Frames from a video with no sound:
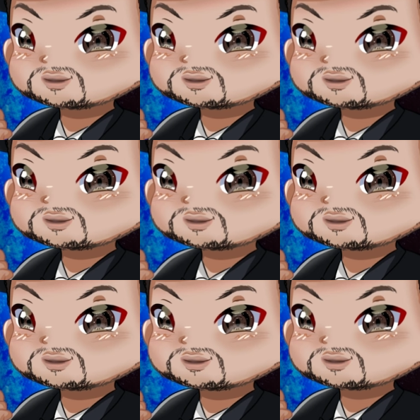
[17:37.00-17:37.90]

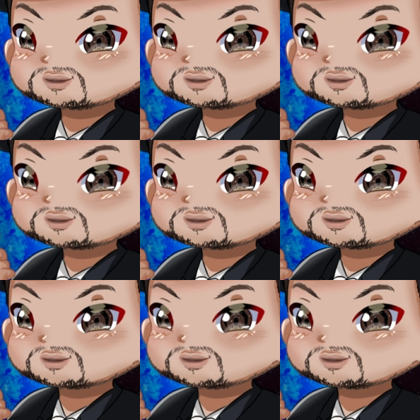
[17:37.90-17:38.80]

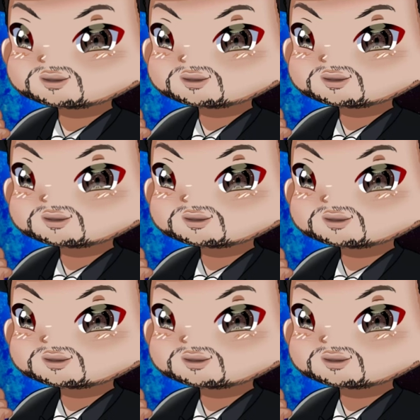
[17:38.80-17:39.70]

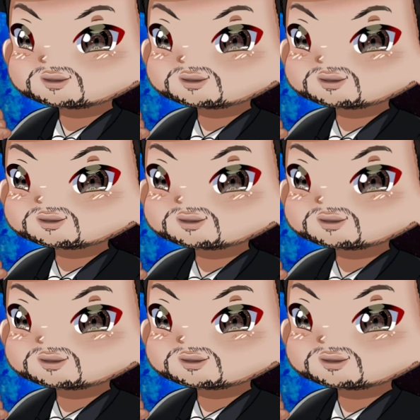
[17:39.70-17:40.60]

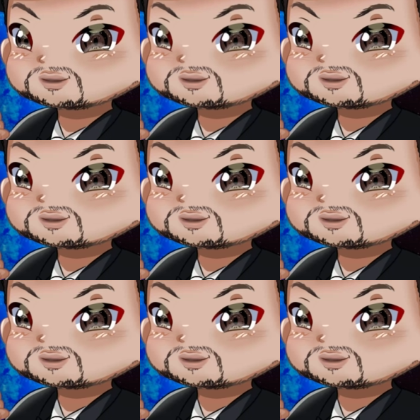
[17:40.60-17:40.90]
Nobody speaks.